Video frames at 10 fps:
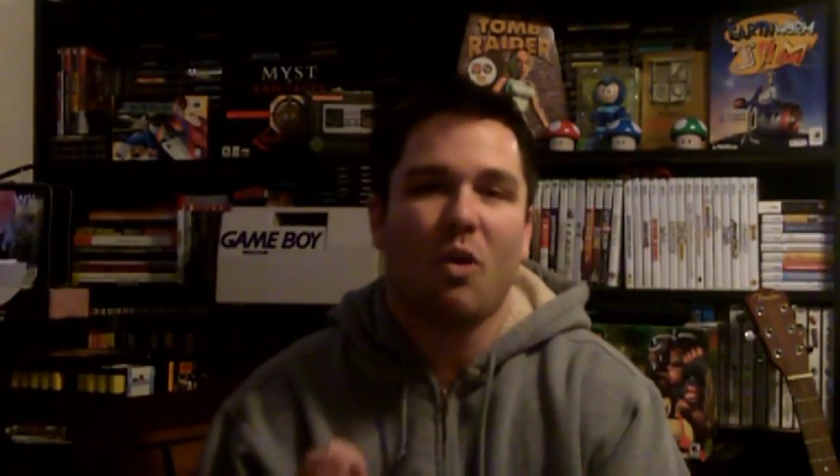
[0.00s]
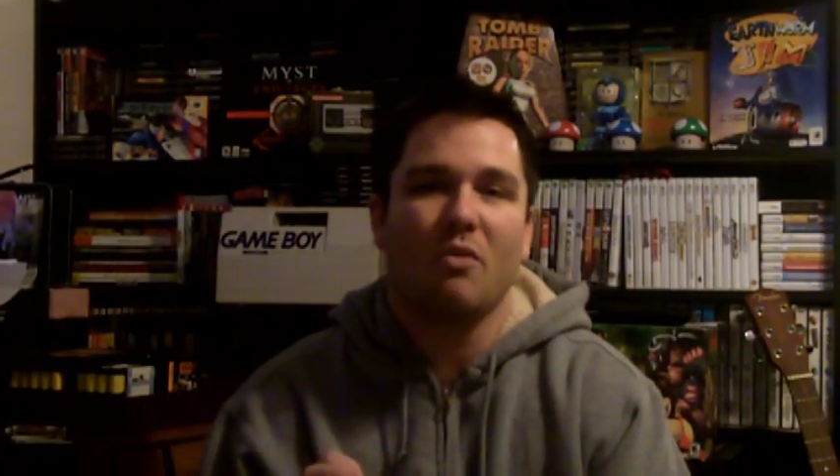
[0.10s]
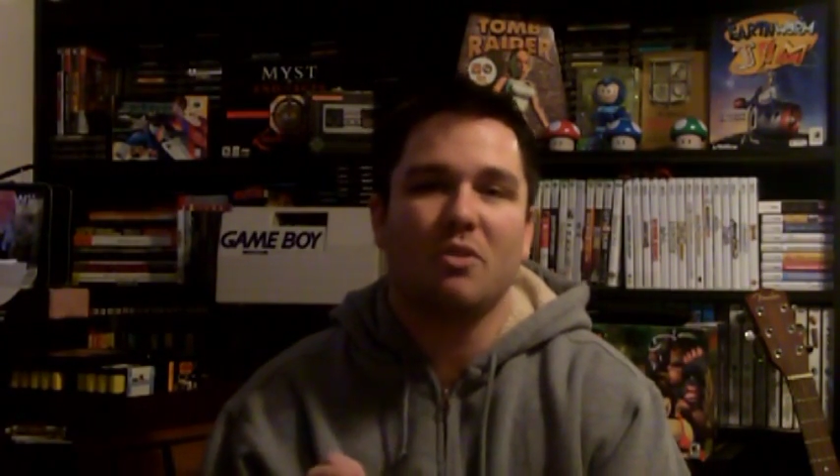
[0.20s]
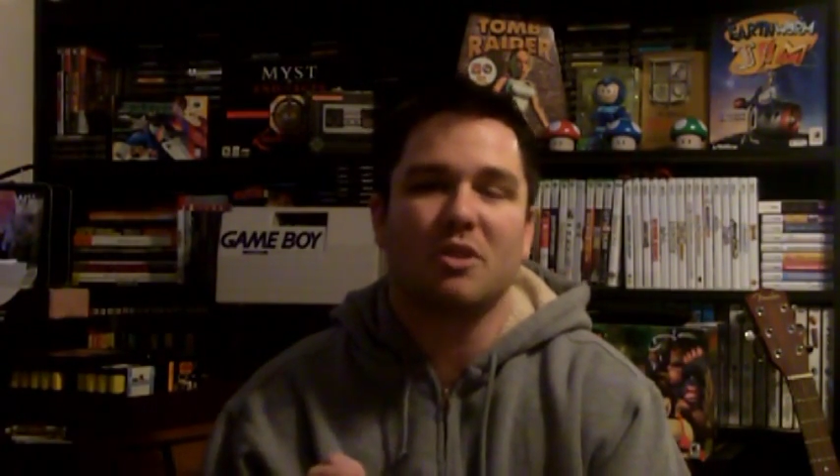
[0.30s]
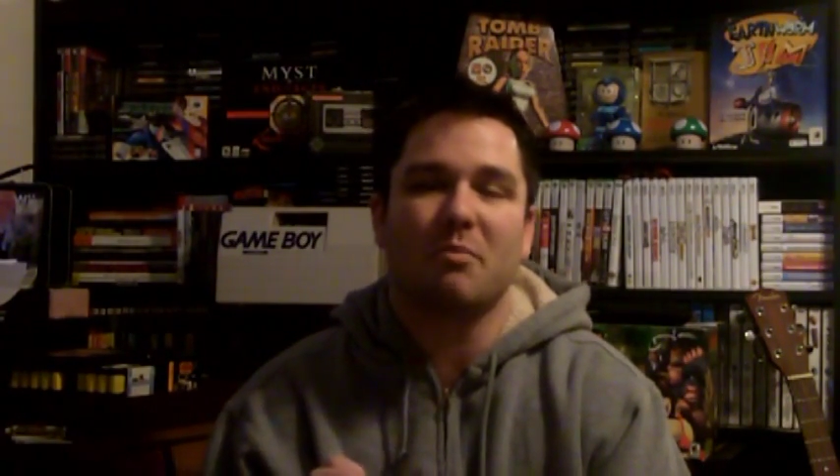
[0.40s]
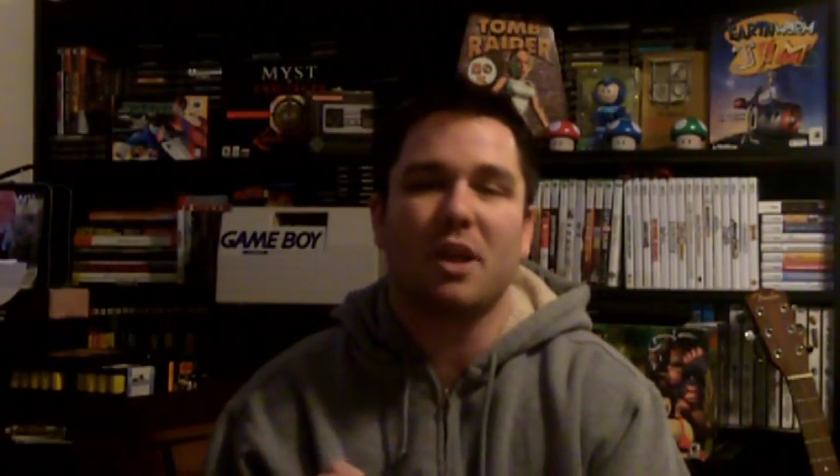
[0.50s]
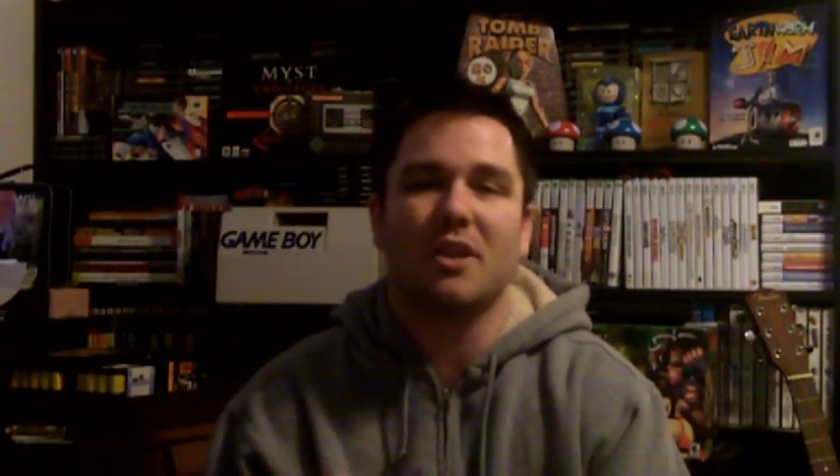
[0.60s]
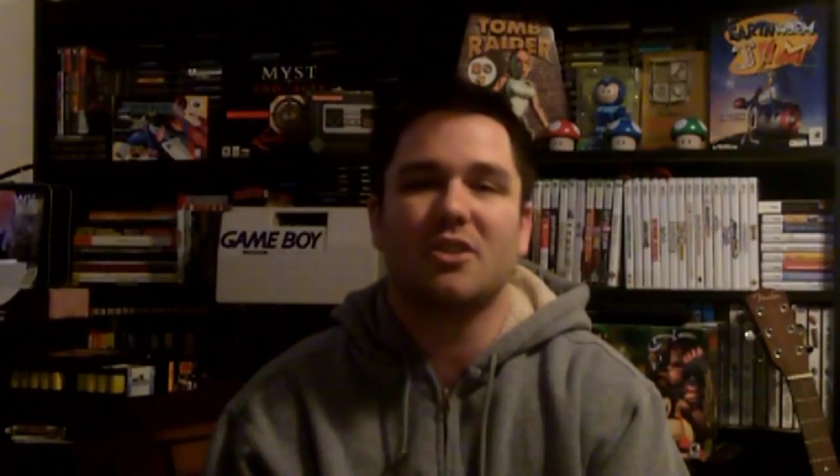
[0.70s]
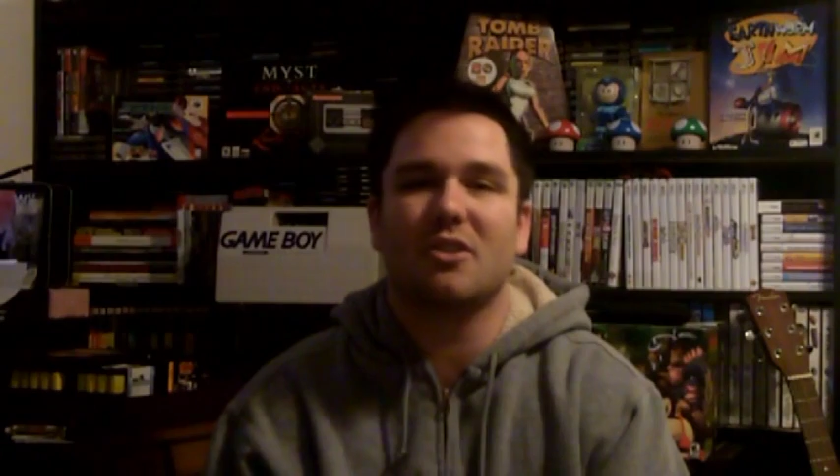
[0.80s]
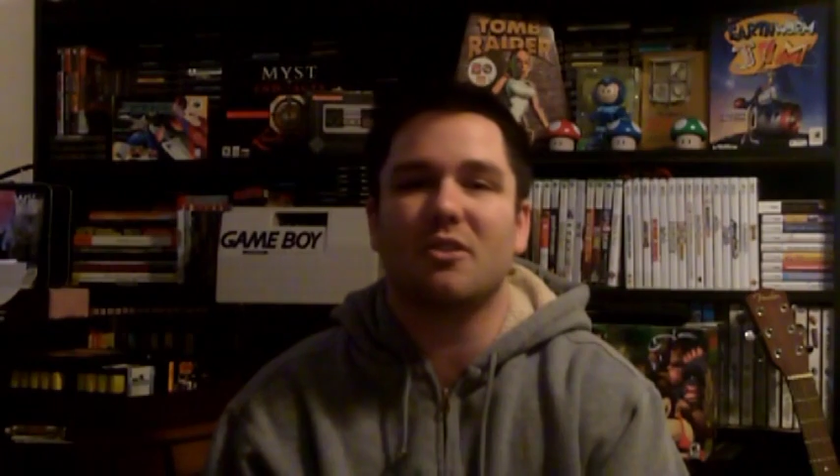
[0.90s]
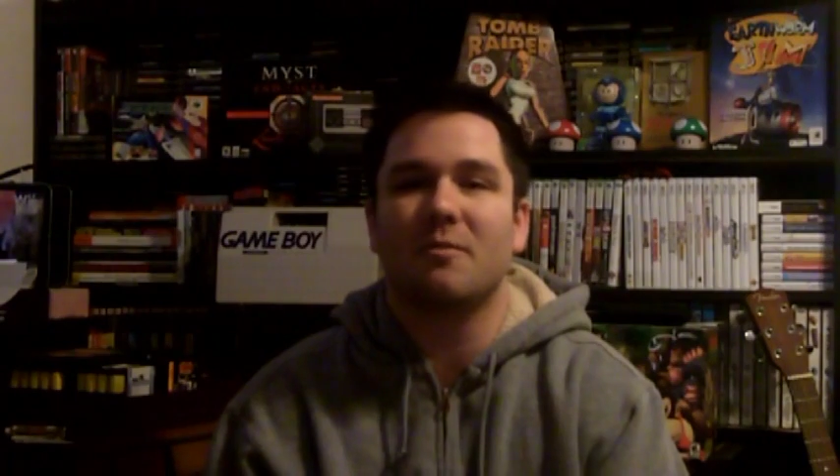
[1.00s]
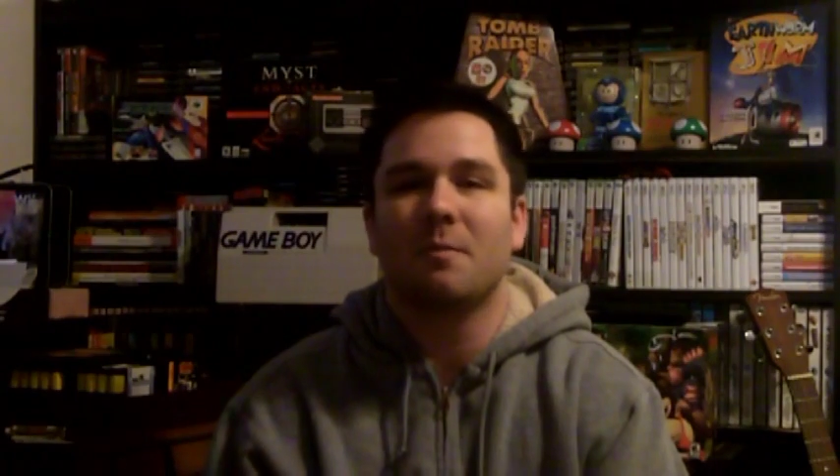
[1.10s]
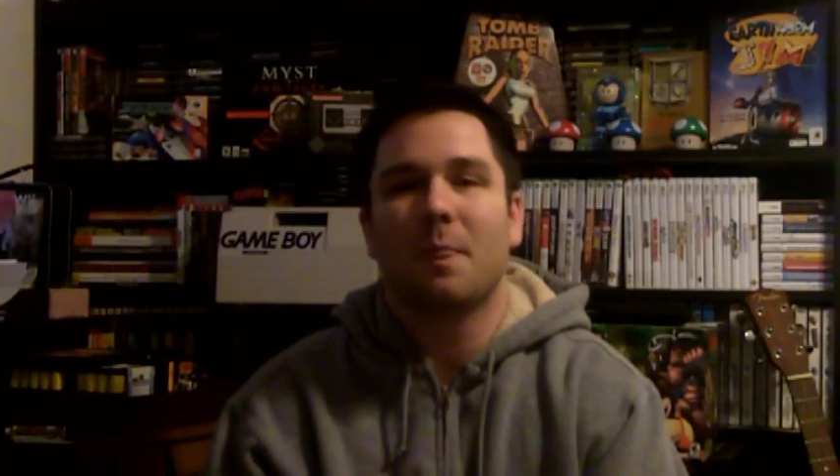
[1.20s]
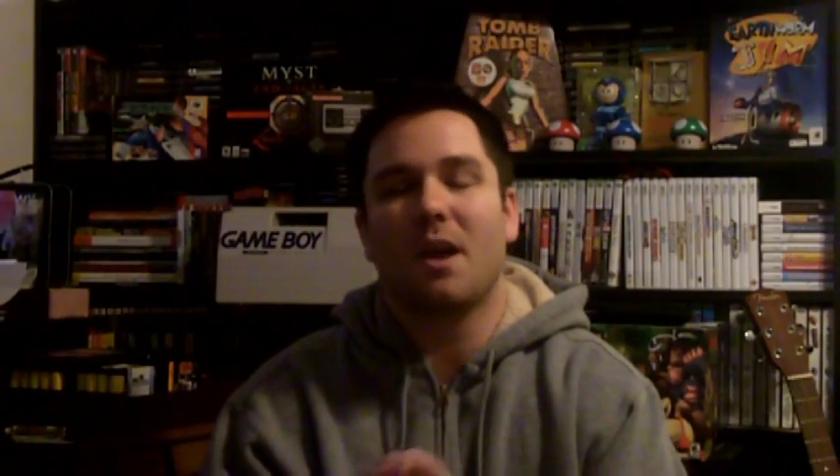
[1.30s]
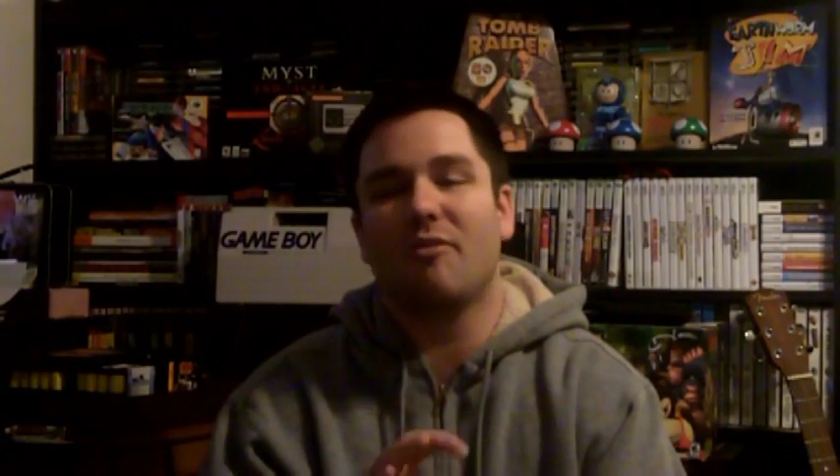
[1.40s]
One was a picture
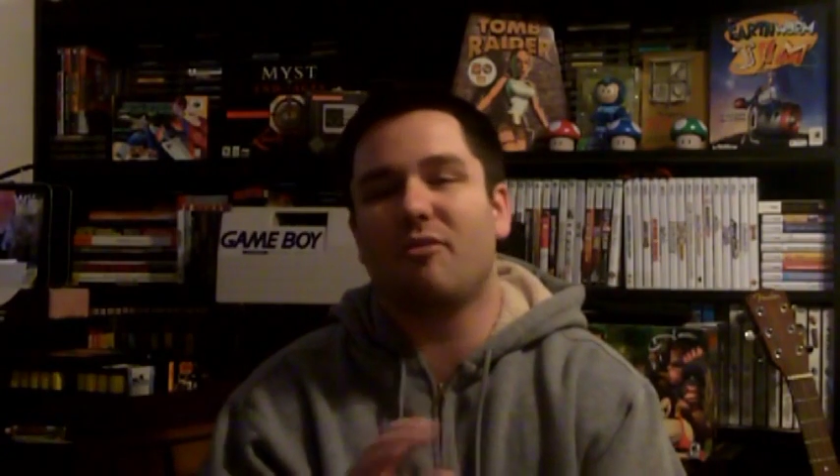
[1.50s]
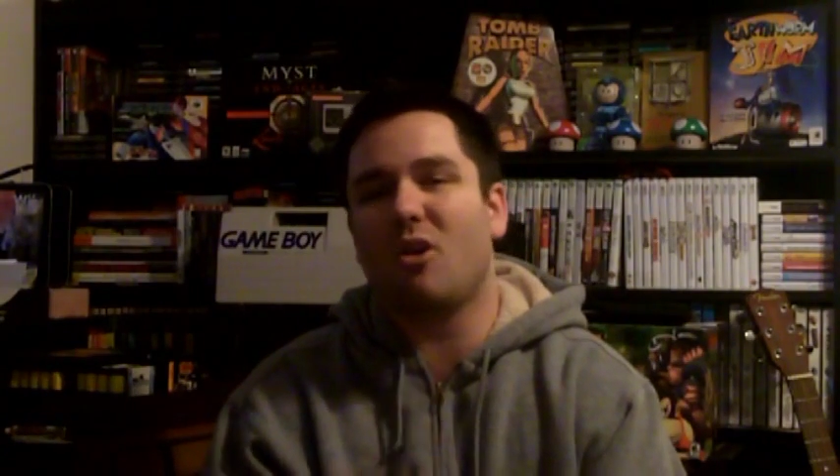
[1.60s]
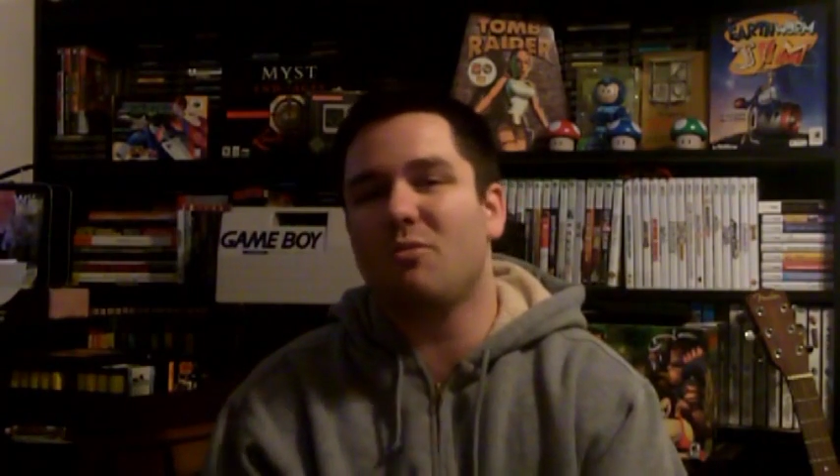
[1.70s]
of